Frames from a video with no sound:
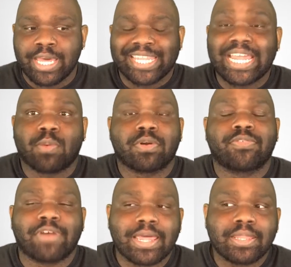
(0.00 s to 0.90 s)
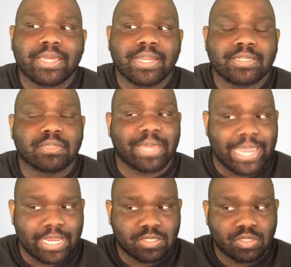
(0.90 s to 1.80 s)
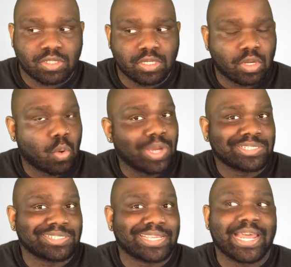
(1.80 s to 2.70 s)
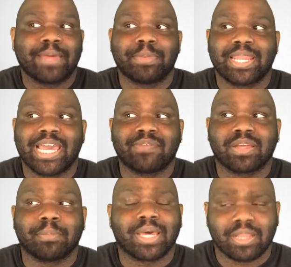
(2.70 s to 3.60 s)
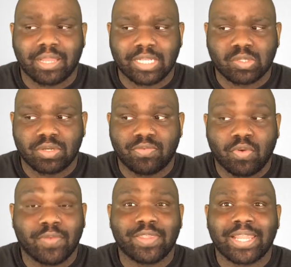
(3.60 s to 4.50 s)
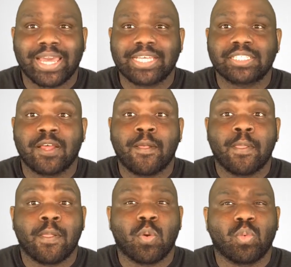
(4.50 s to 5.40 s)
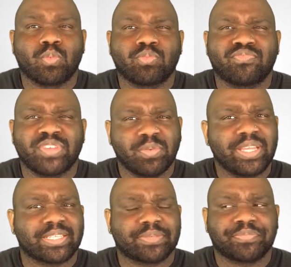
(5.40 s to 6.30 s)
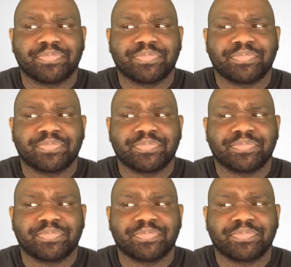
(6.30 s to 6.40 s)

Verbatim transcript: Now we're finally getting some answers to the questions that I have been having about Electra for the last few weeks.